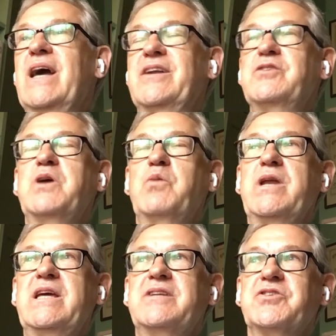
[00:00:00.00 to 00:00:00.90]
And, you know,
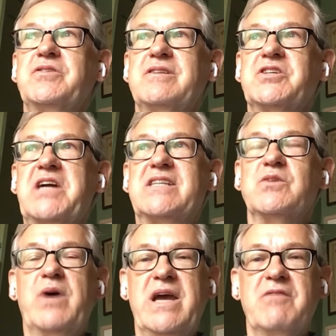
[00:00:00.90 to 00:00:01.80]
we need to, to get
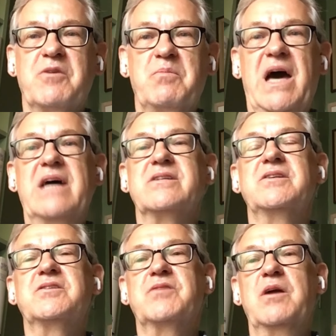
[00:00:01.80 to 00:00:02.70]
away from that
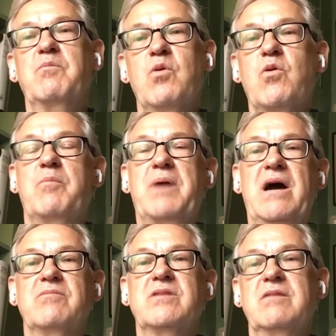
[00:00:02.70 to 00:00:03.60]
and to think more
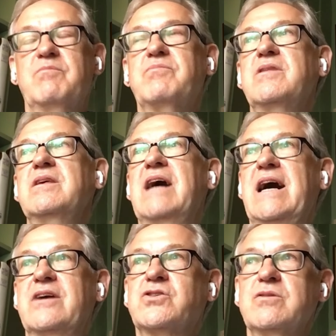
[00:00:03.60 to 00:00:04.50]
about the, the
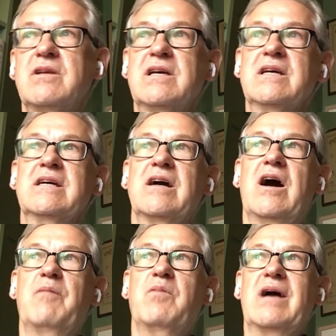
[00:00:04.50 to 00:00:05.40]
actual,
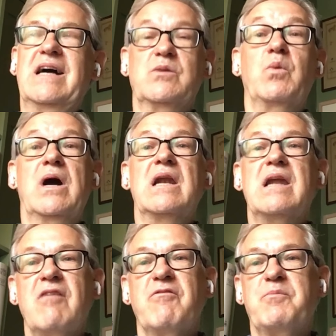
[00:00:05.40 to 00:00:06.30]
um, as it were,
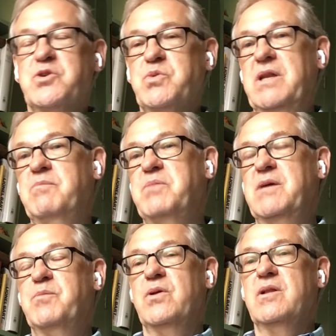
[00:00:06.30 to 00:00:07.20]
love between
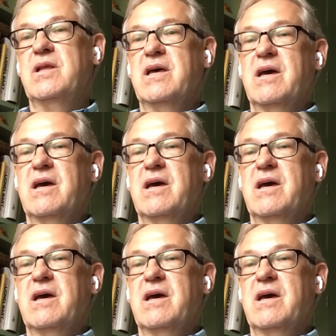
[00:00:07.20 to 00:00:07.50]
people.